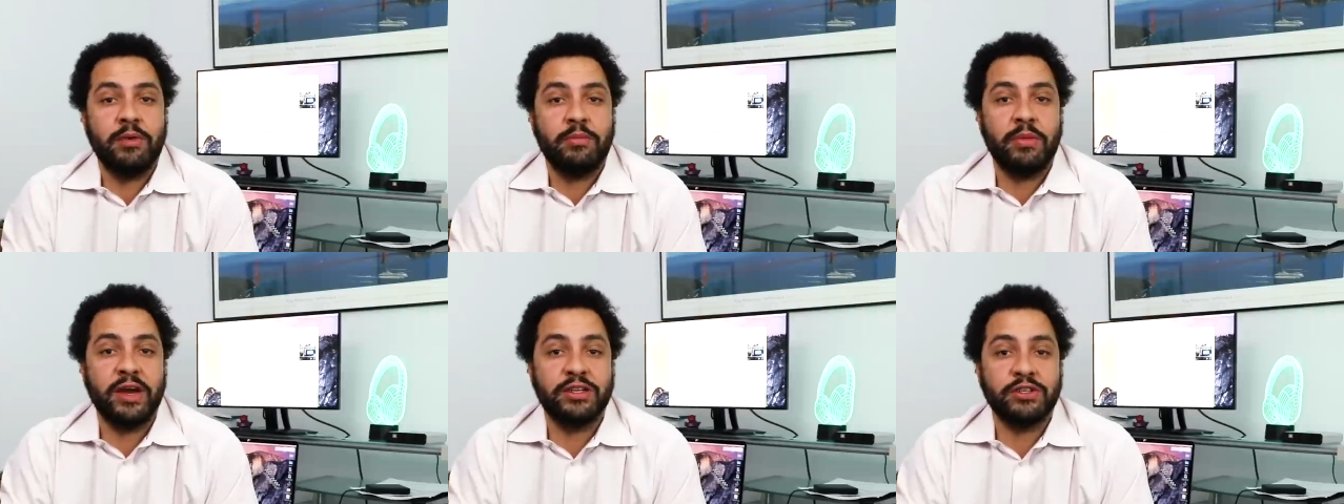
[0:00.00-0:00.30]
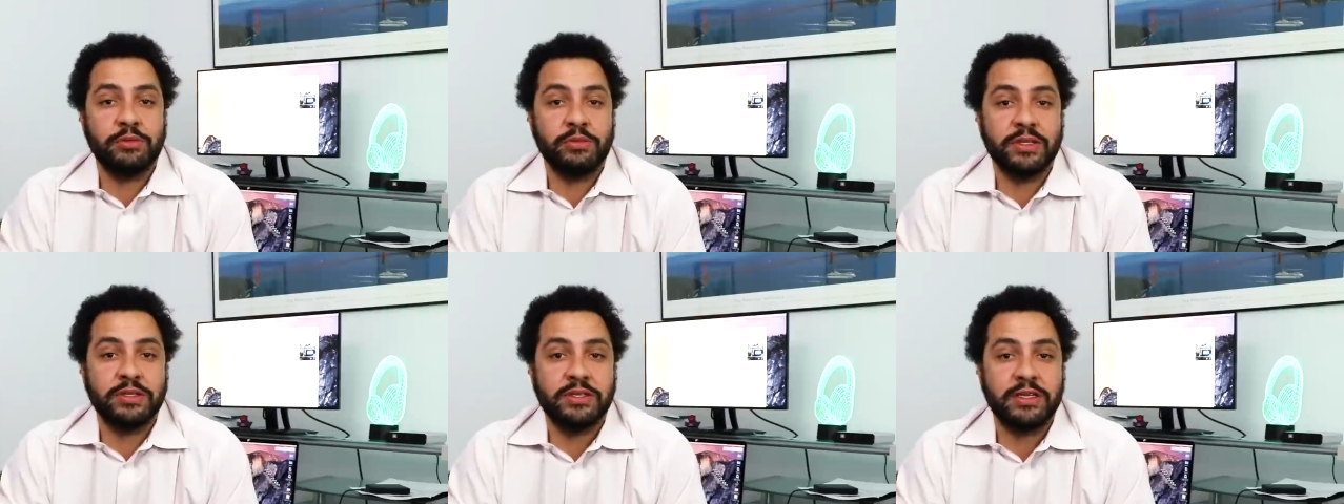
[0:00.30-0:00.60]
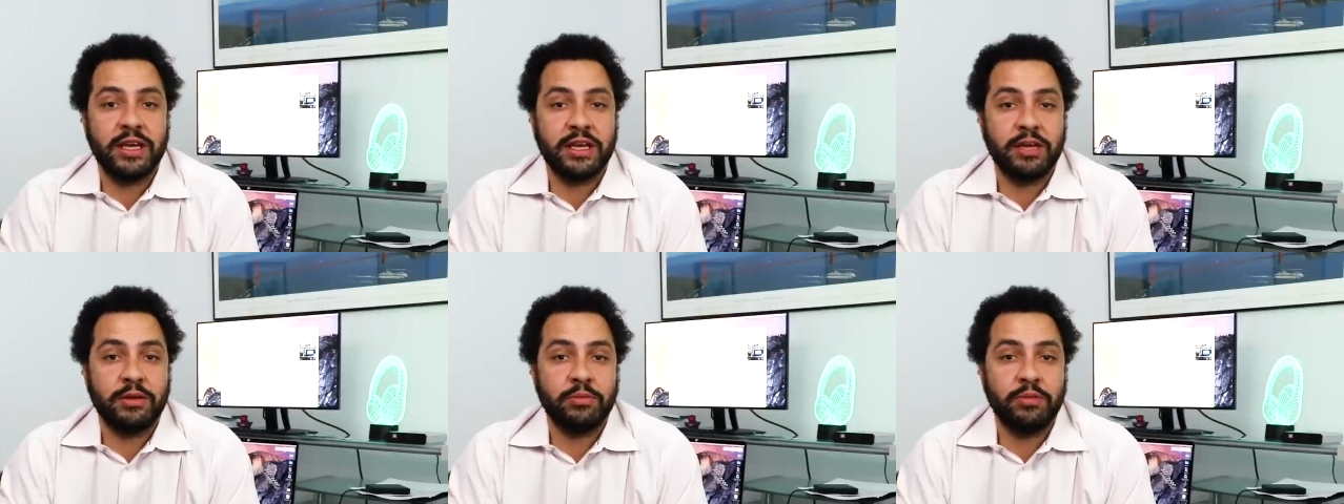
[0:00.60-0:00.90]
measurements
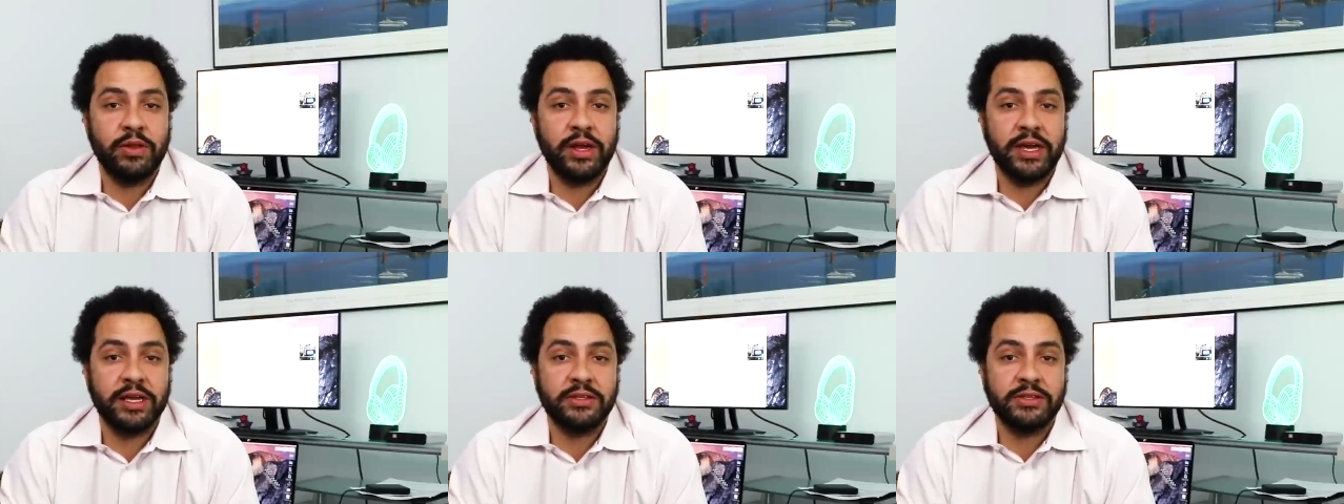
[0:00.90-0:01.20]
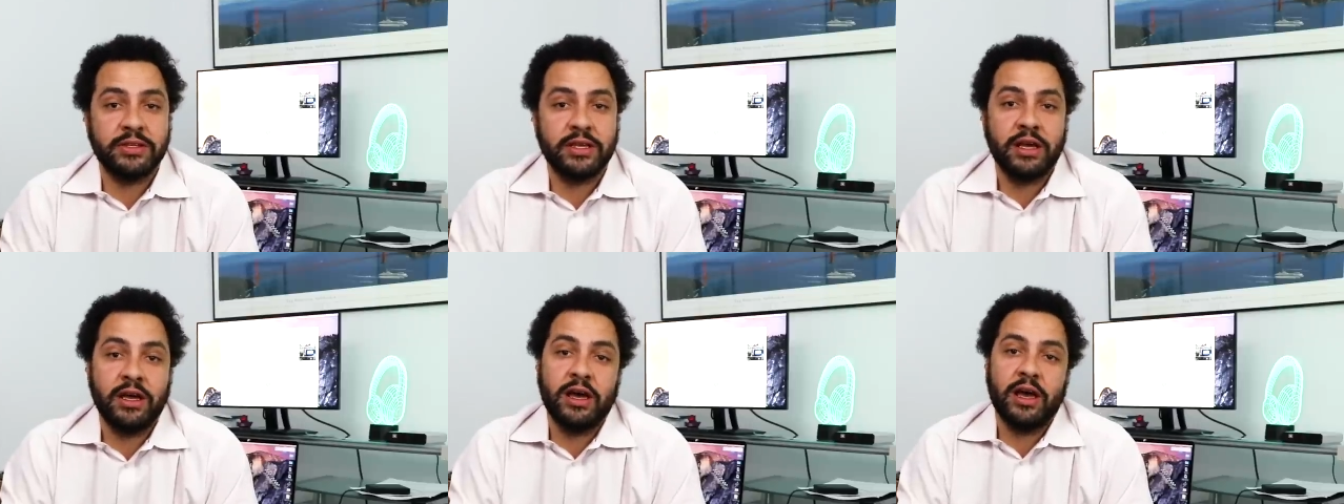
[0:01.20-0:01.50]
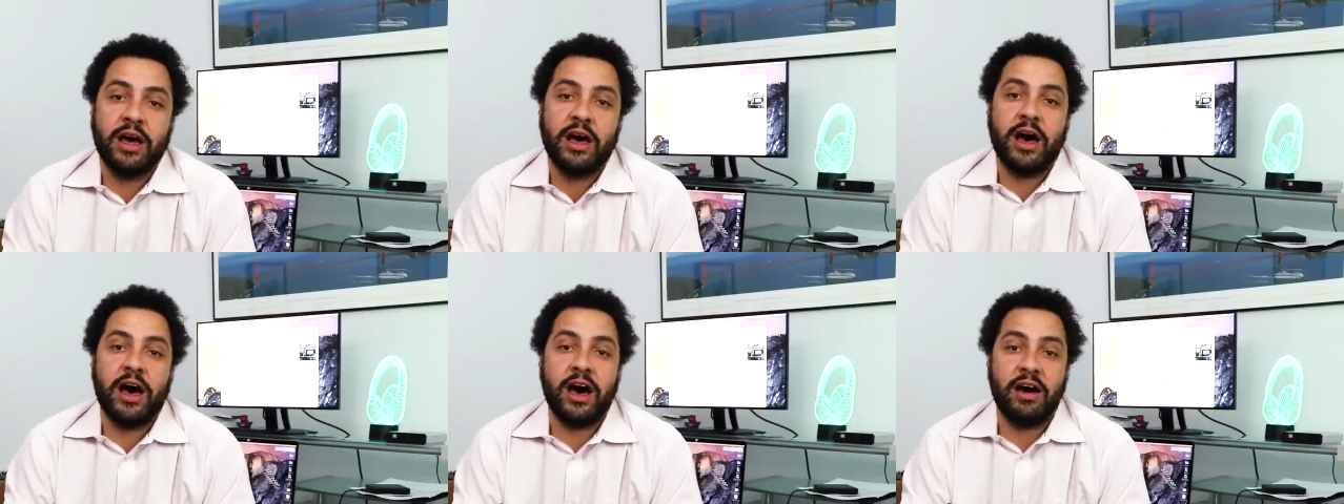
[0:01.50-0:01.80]
taking place.
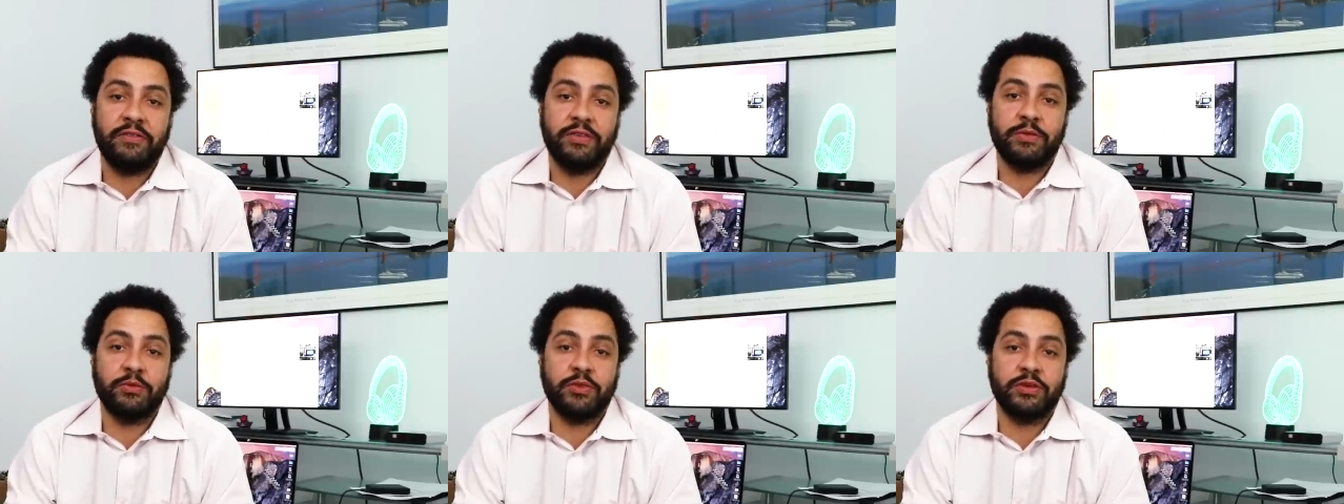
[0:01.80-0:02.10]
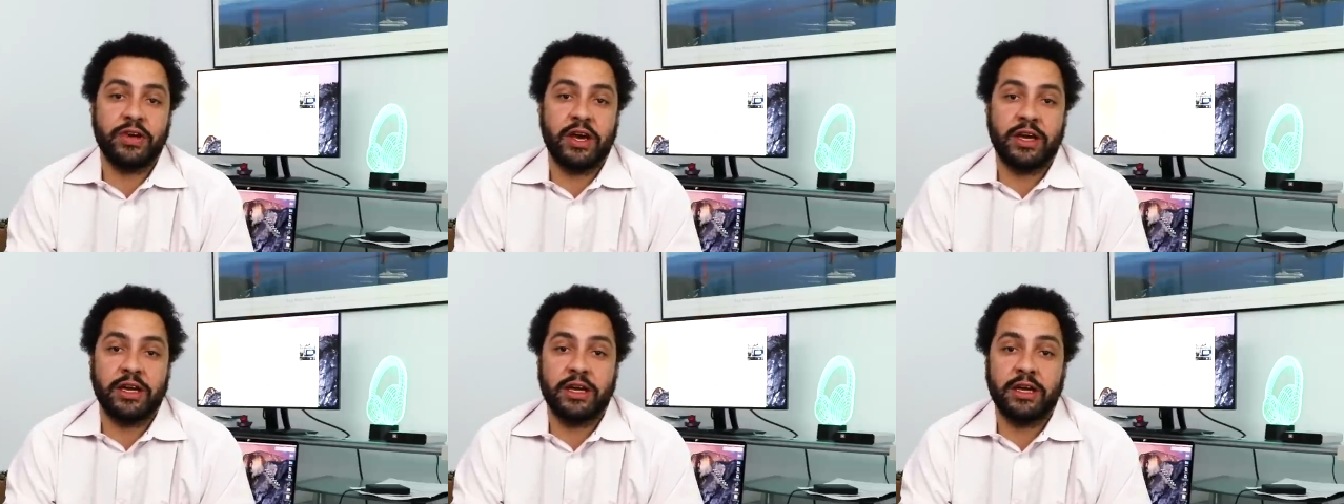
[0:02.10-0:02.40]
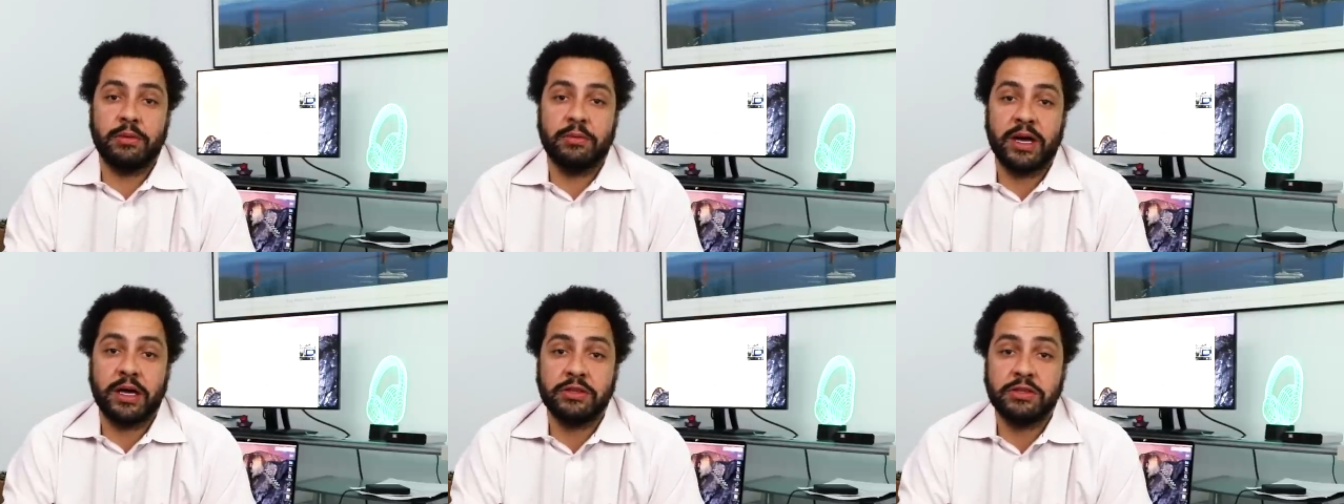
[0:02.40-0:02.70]
Often we're talking
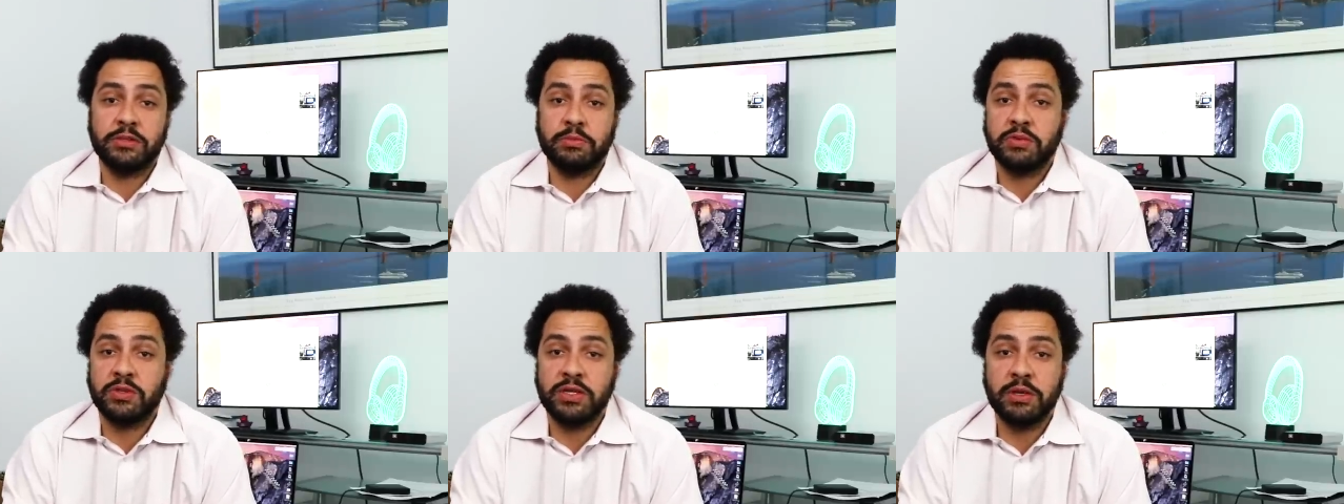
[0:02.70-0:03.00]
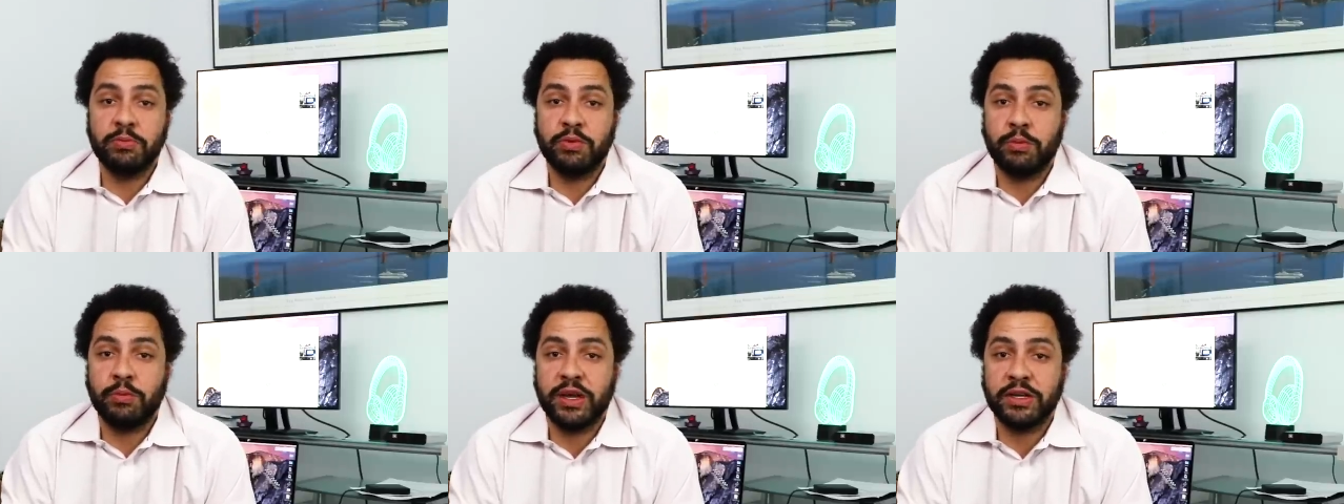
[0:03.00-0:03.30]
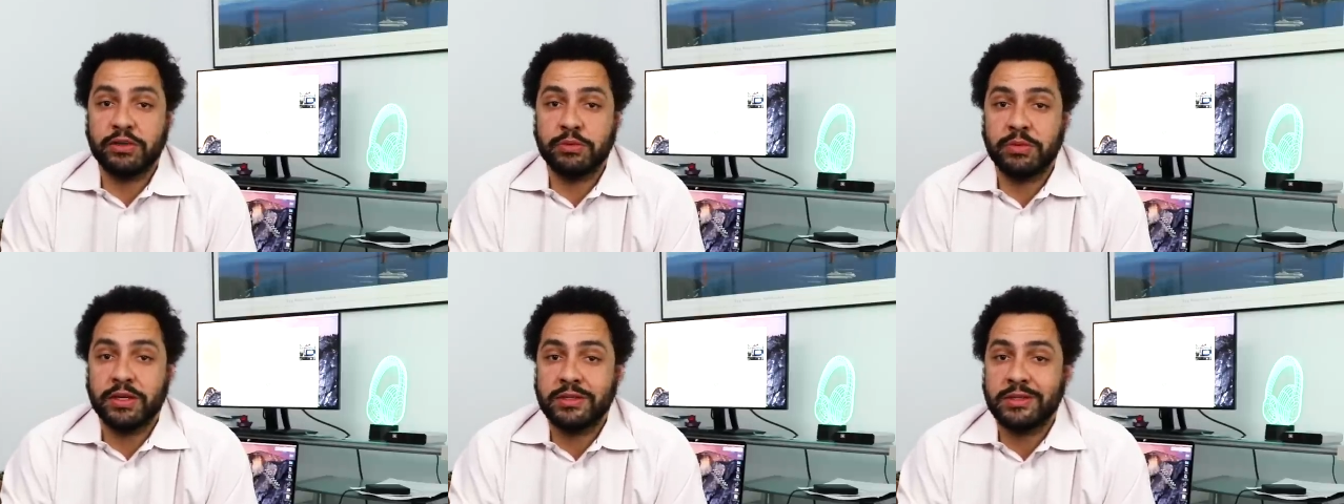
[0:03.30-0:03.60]
about some simple
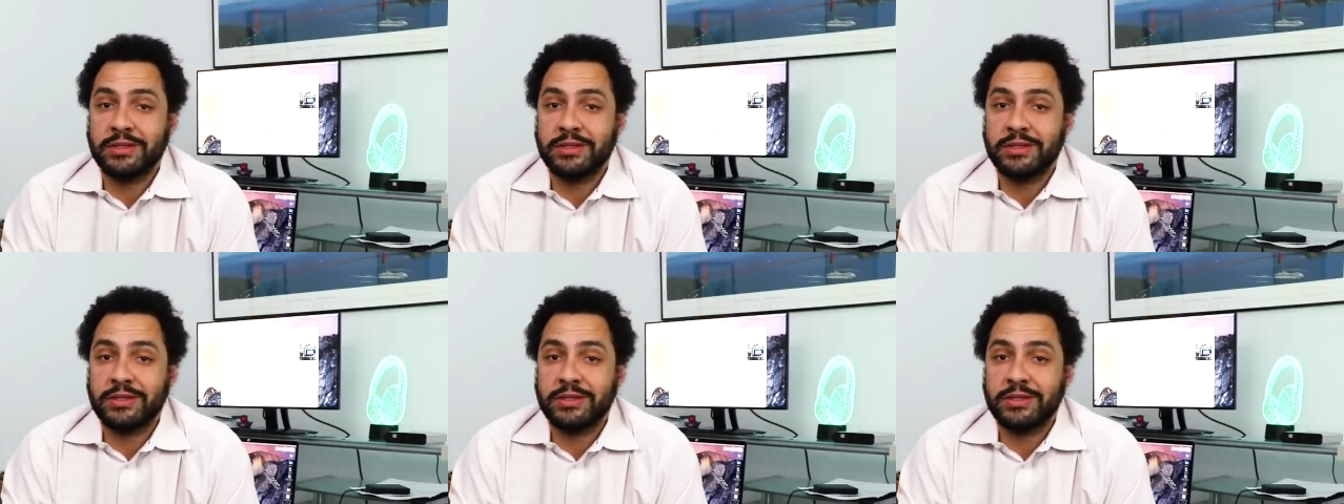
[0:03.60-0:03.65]
measurements